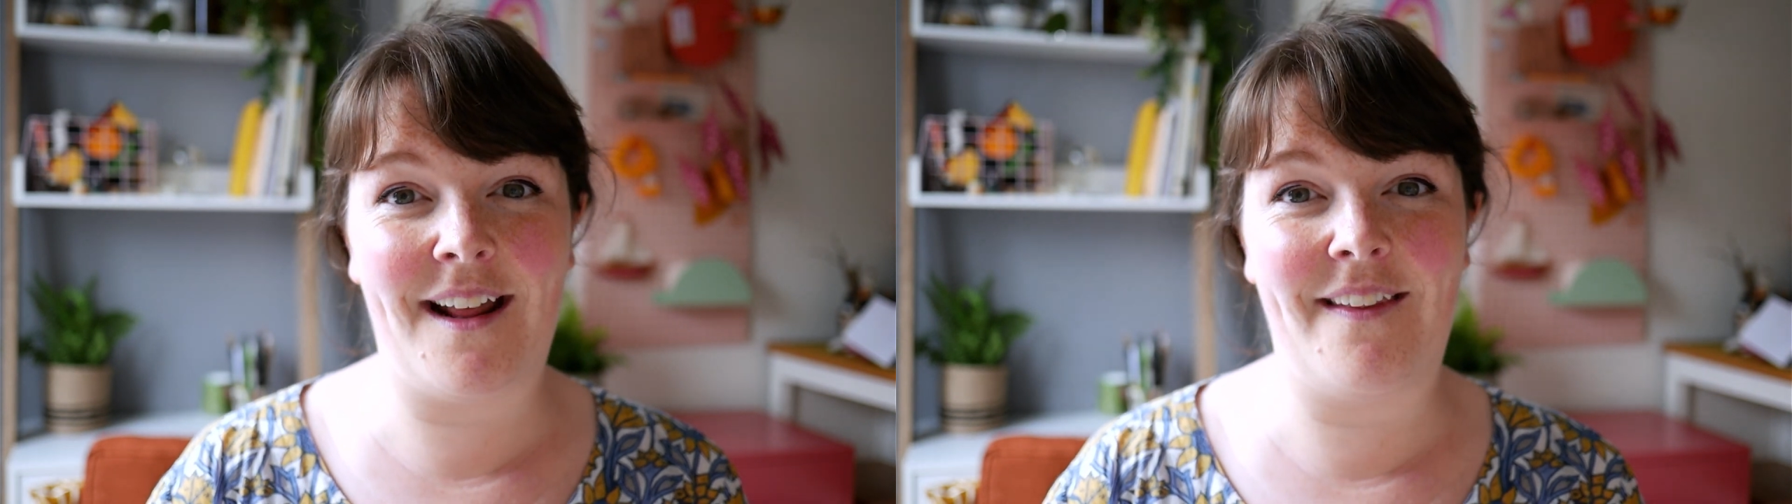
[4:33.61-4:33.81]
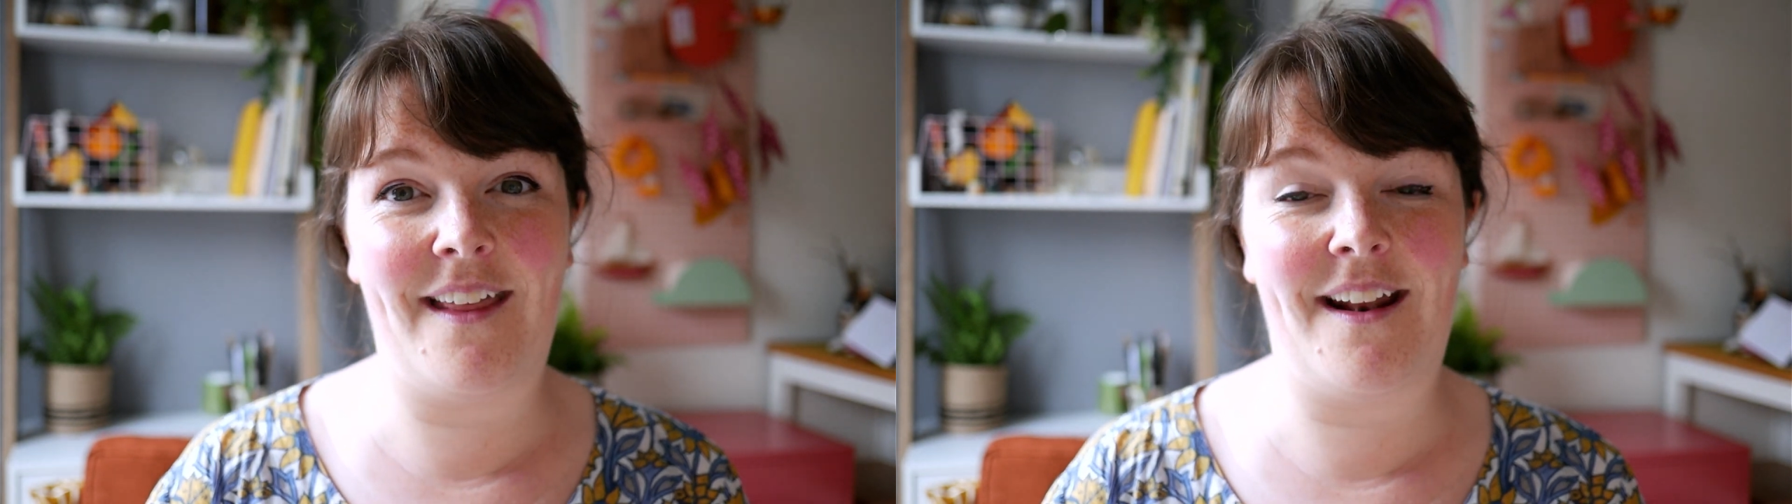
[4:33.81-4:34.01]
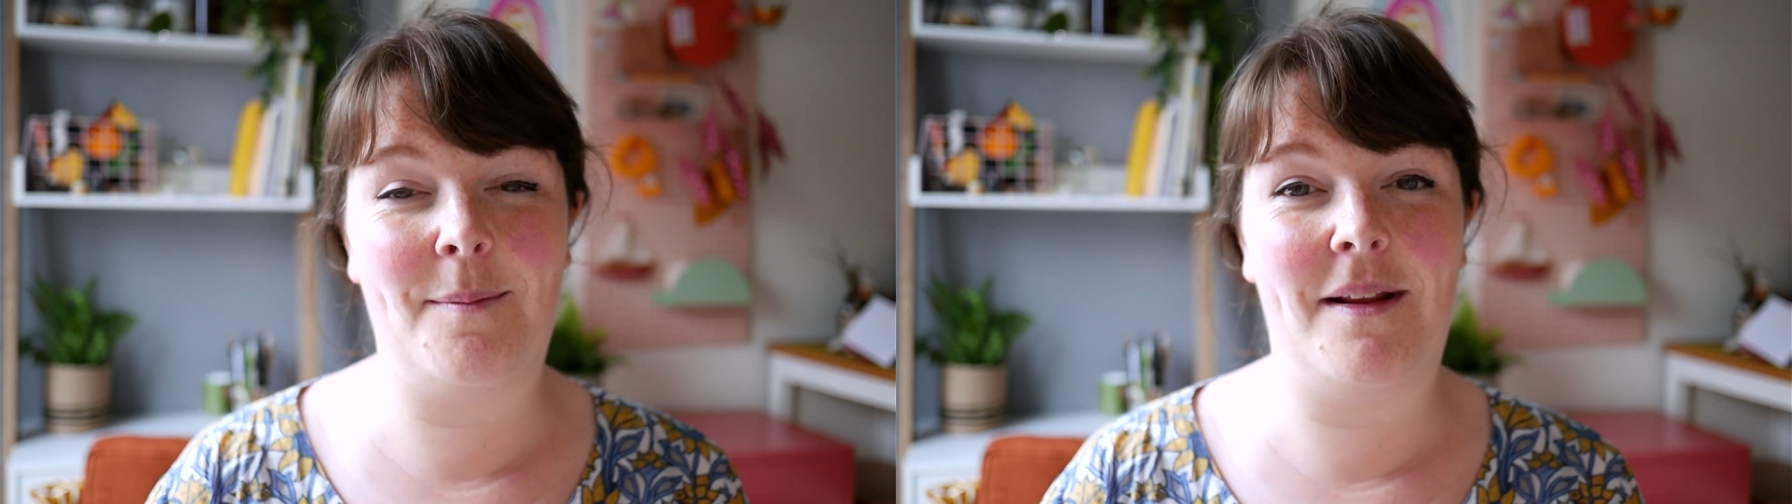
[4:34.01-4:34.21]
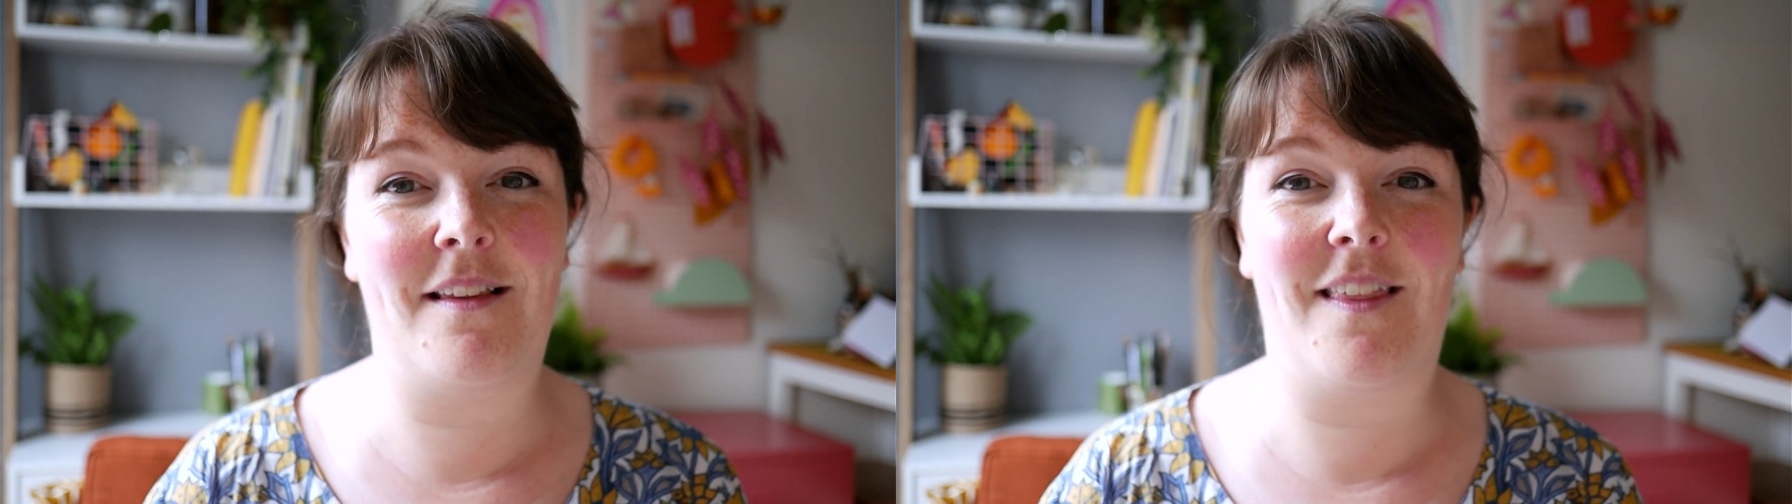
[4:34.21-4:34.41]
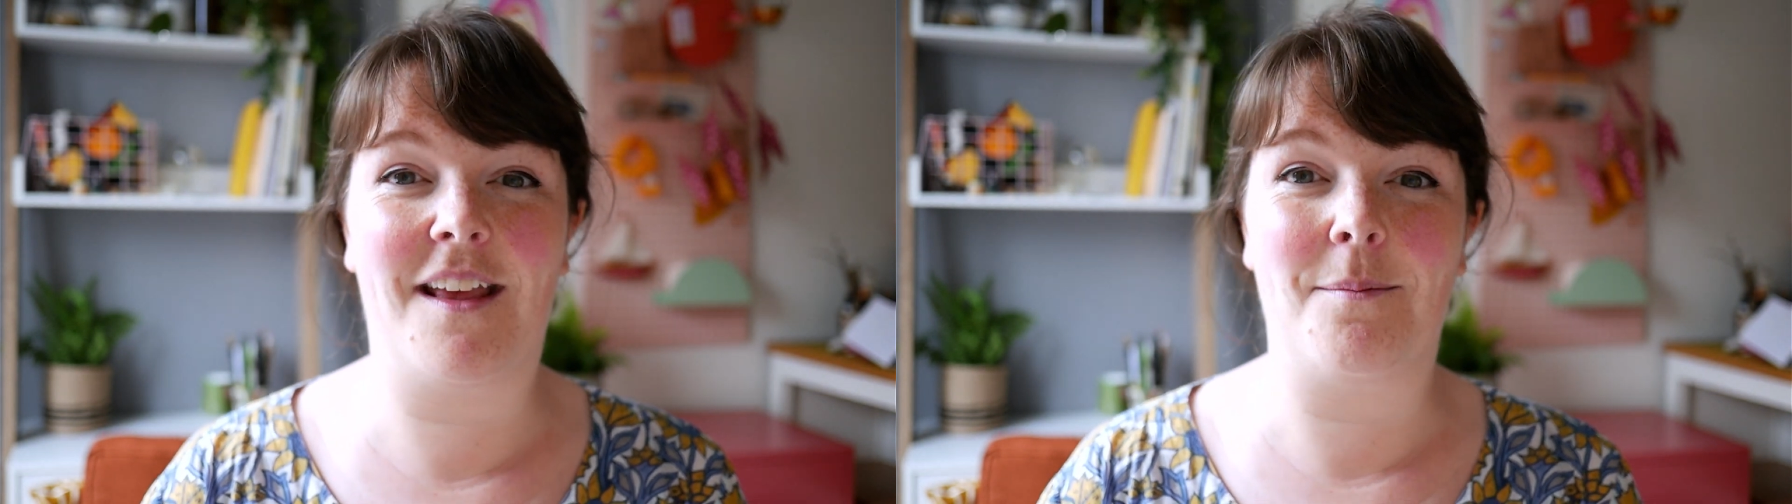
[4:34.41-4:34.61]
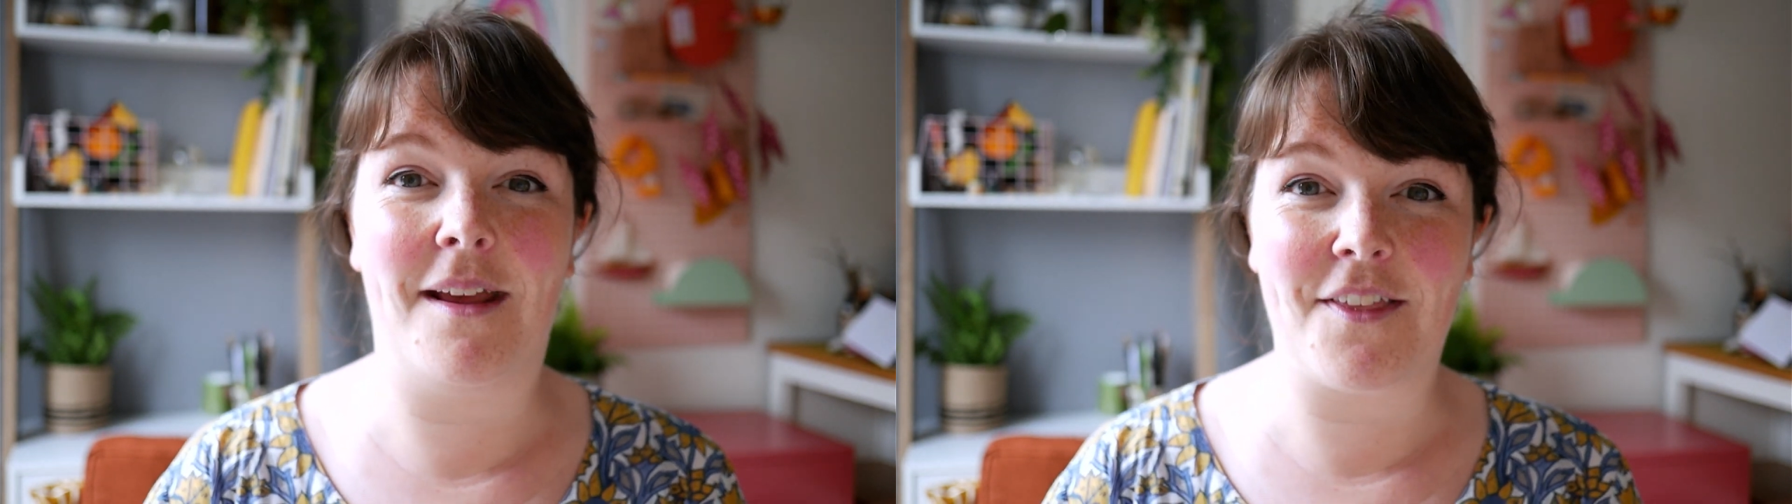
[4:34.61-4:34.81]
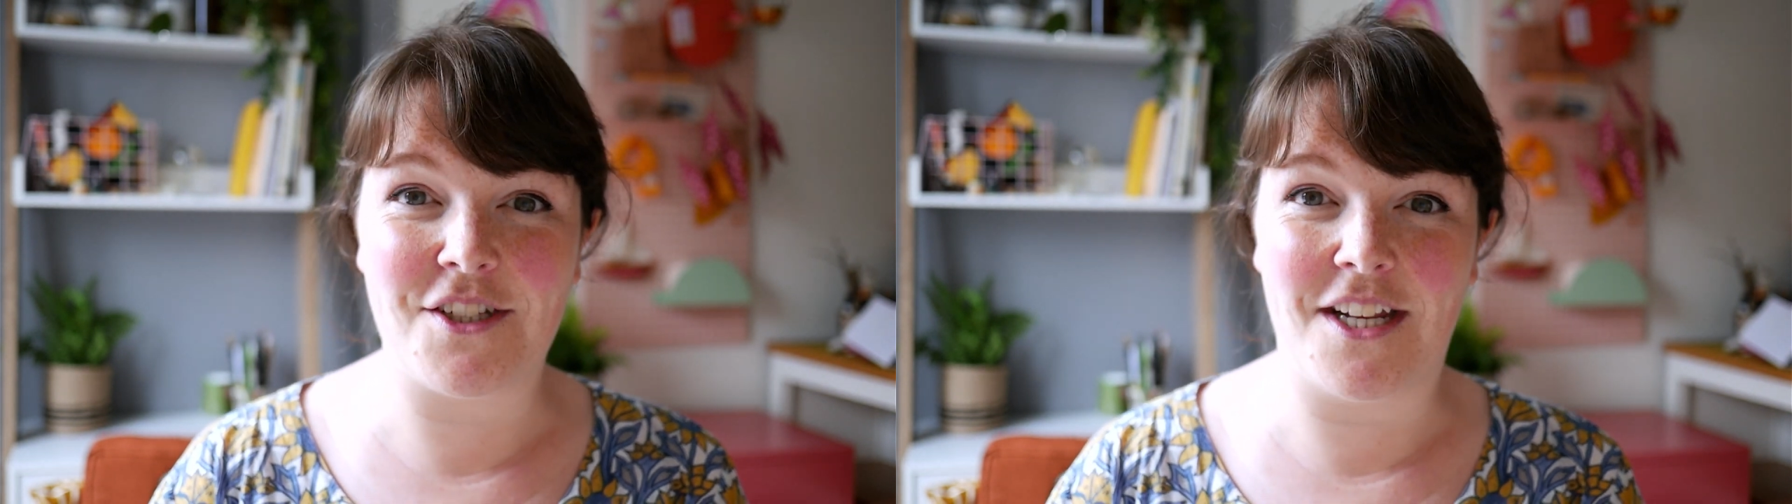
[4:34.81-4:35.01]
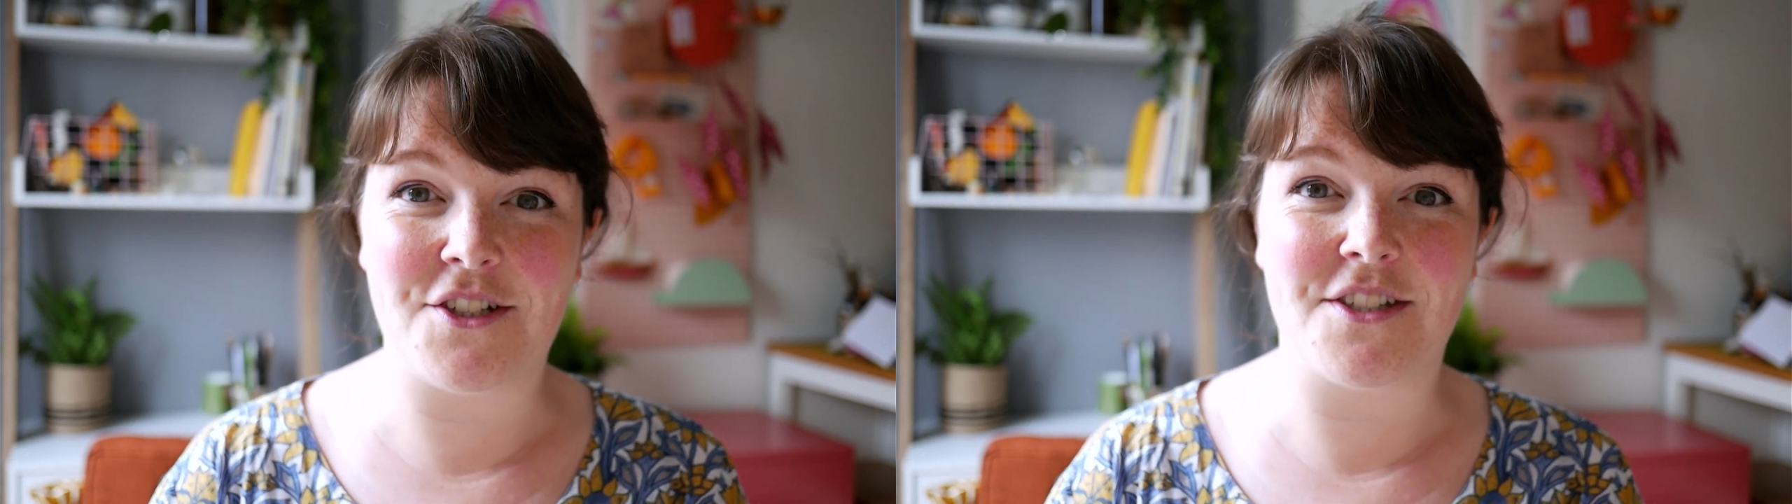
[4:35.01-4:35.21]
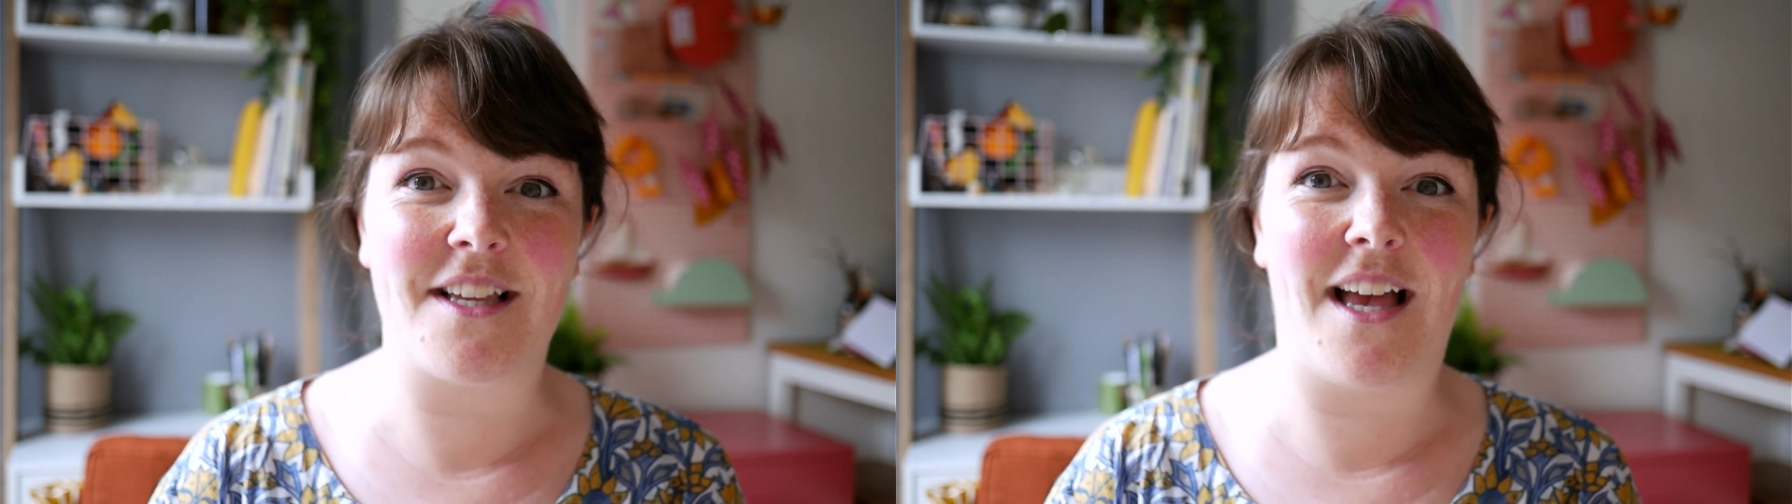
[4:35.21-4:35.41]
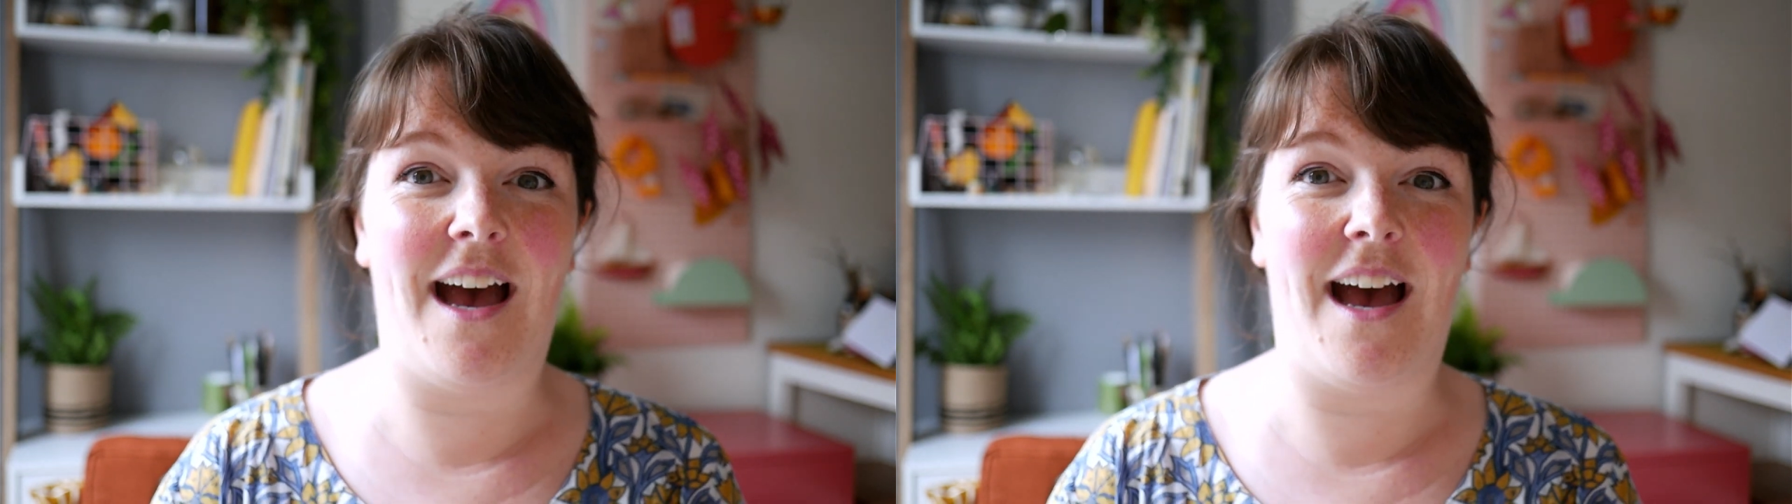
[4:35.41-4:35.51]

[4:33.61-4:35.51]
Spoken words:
and then it means that they can make the changes